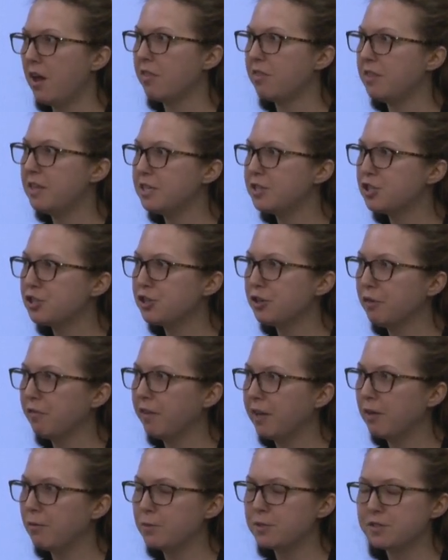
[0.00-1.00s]
This
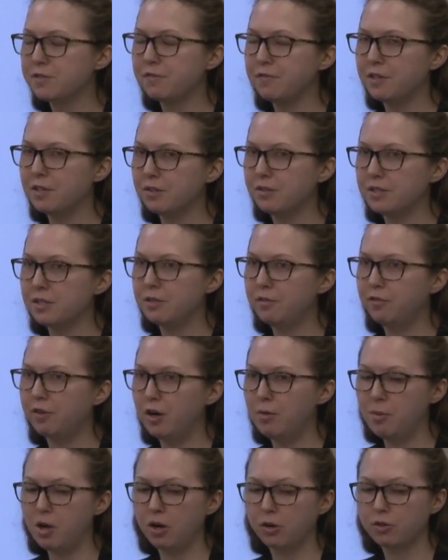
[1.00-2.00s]
survey was fielded
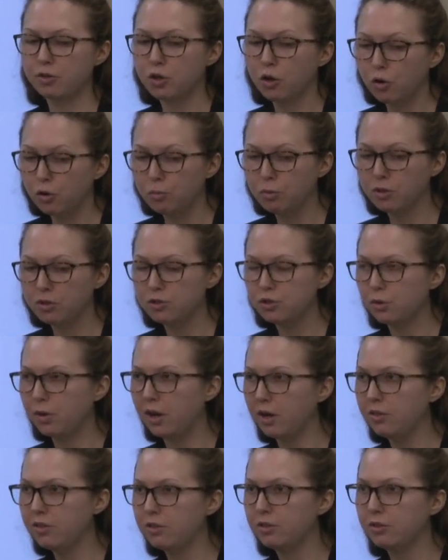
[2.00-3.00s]
from October
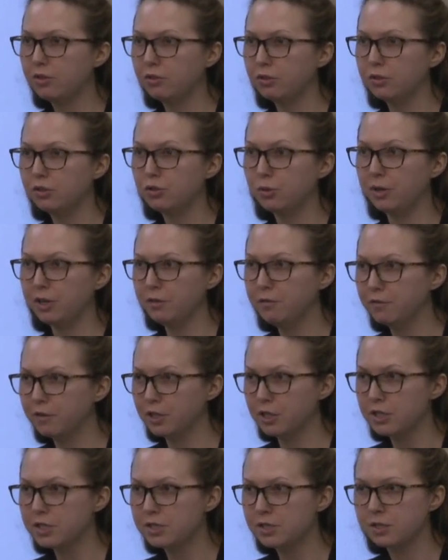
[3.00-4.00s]
twelfth through the
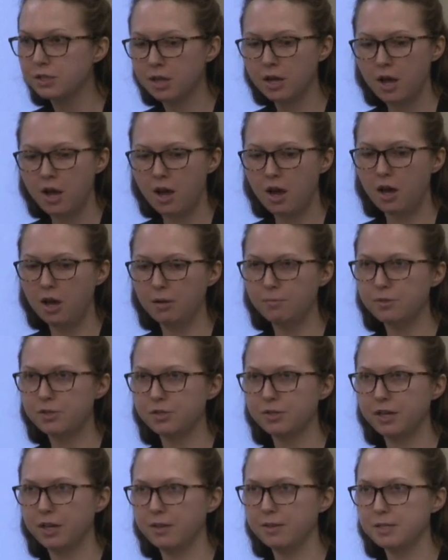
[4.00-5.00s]
twenty-first. Um,
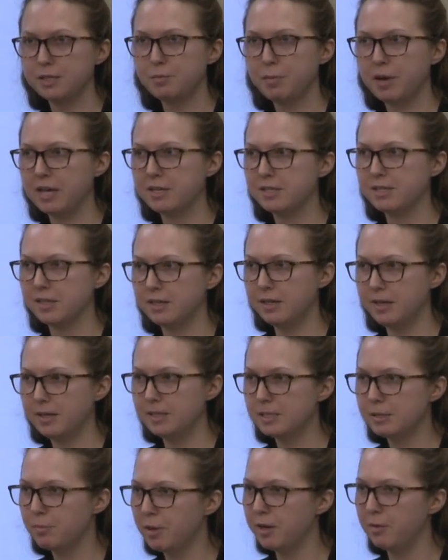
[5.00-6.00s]
so yeah, this past Sunday,
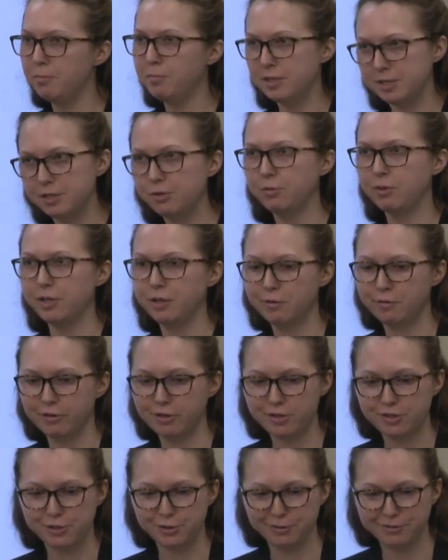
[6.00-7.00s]
it's been a busy week for our
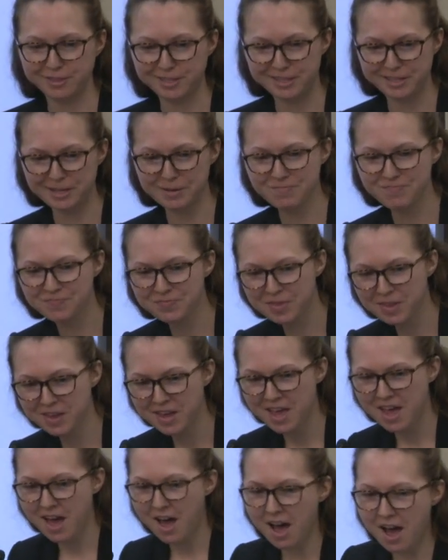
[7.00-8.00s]
survey team.
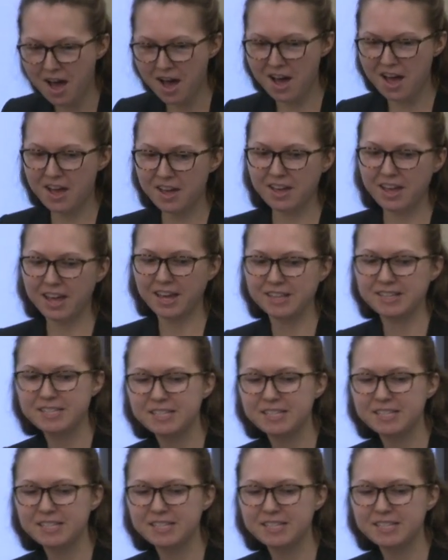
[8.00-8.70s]
Uh, and